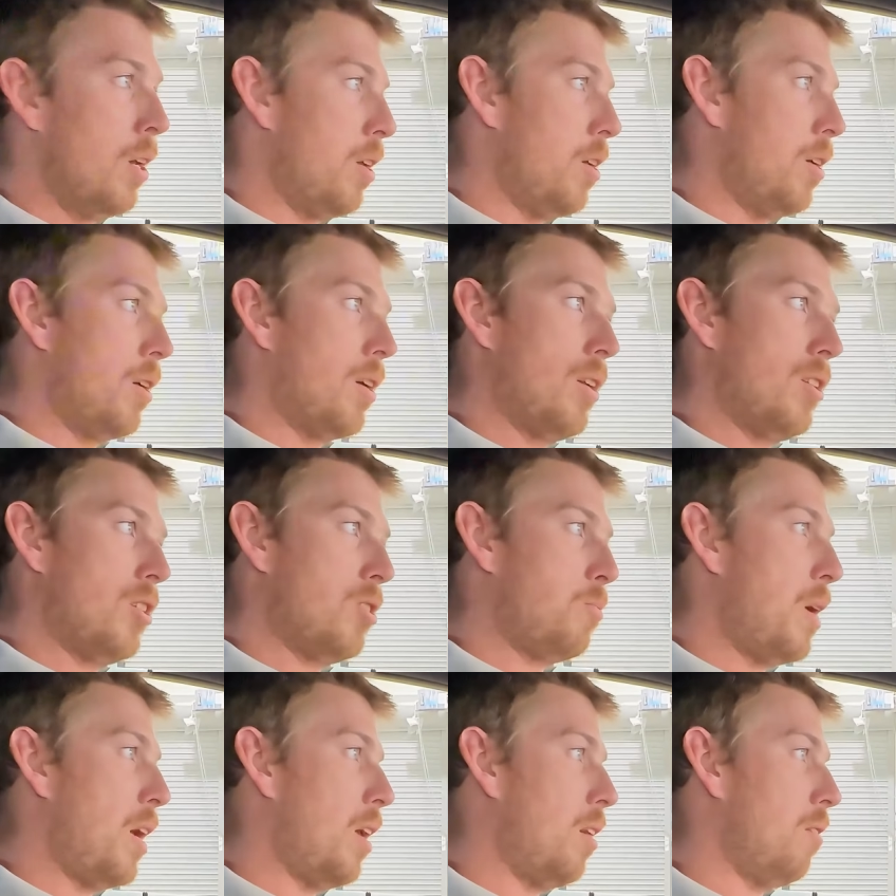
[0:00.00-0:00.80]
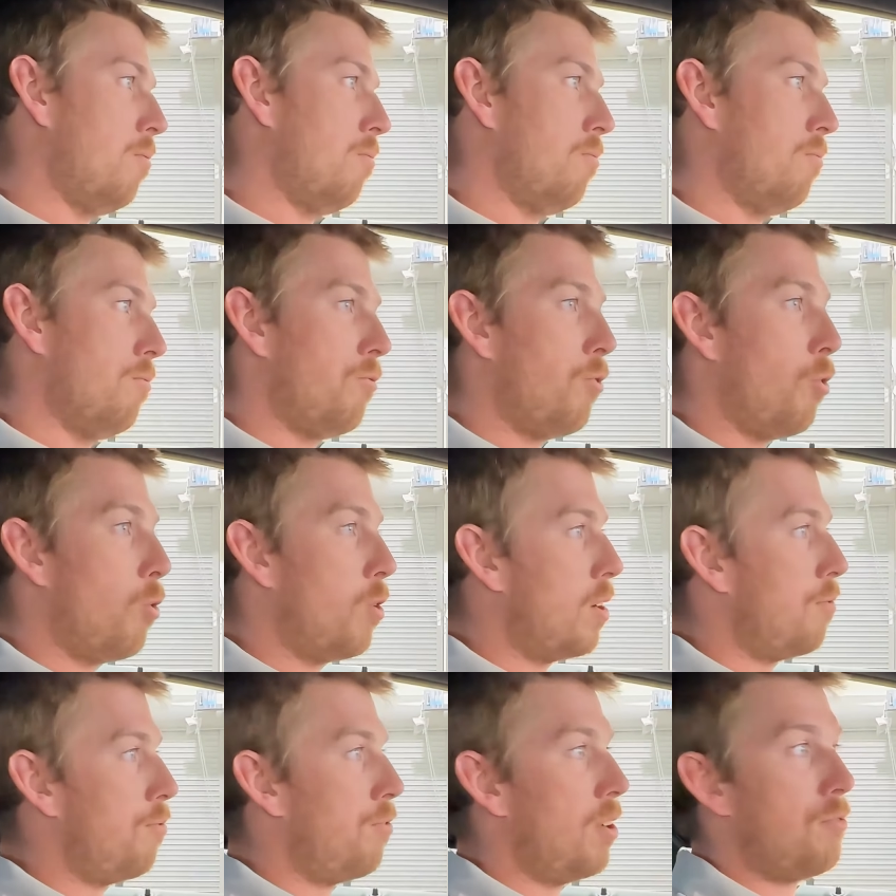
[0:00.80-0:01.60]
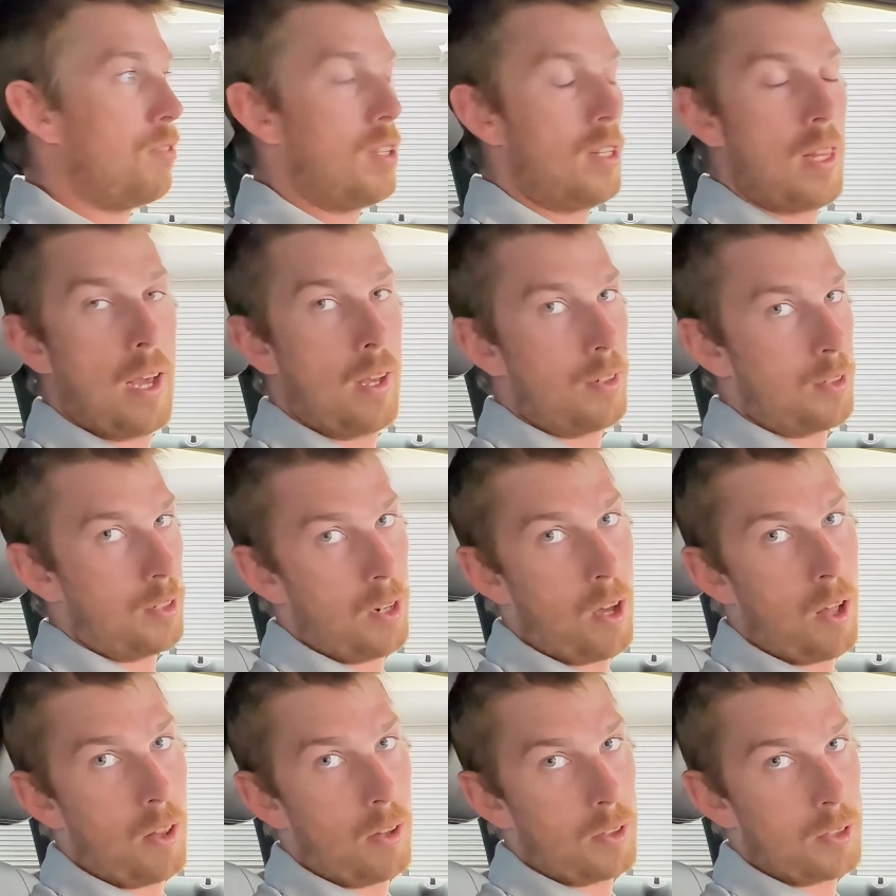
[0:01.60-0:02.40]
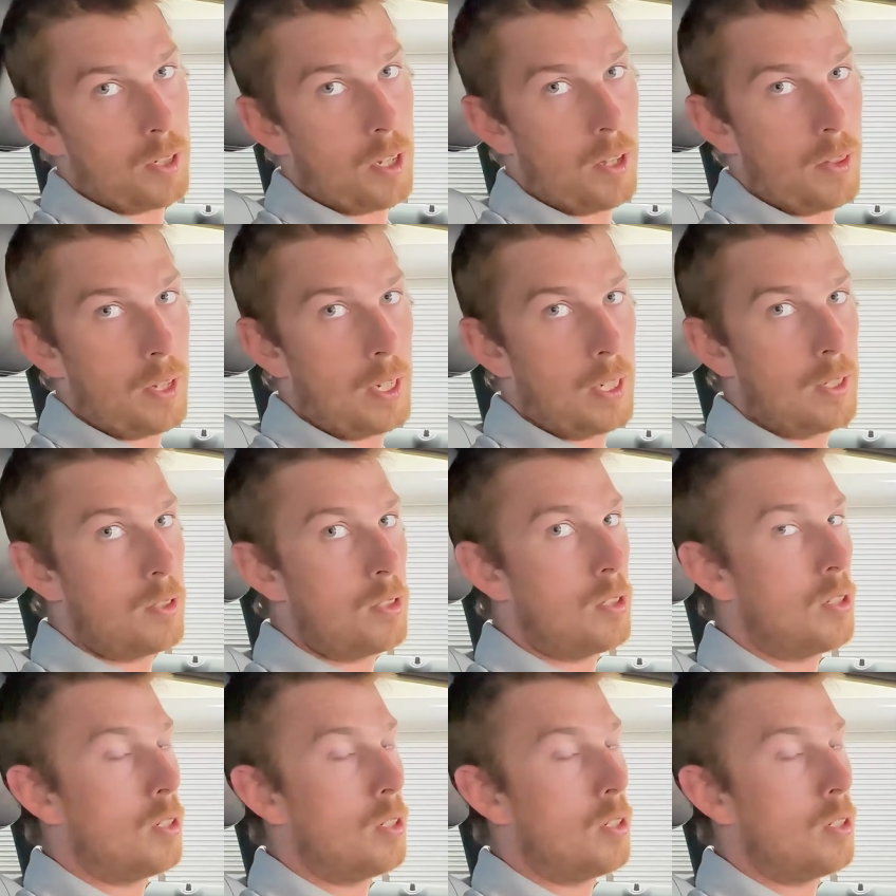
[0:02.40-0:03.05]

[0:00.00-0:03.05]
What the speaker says: you can spend $40,000-$50,000 on these.